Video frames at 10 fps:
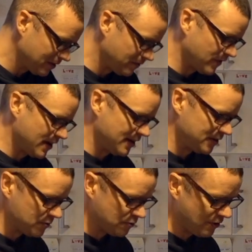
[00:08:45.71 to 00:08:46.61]
The
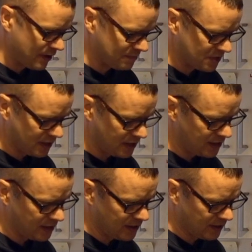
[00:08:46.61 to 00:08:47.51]
final
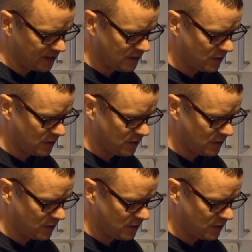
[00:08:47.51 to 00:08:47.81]
drumstick.